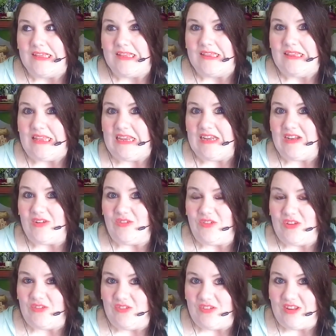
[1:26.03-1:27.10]
Late
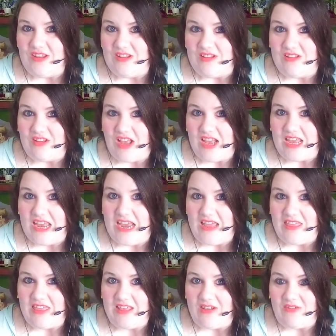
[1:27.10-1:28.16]
50s
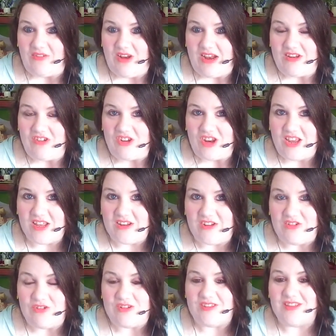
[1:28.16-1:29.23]
Catholic French
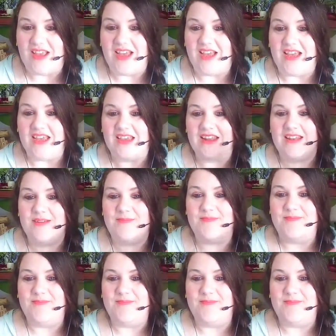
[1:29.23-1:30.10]
countryside.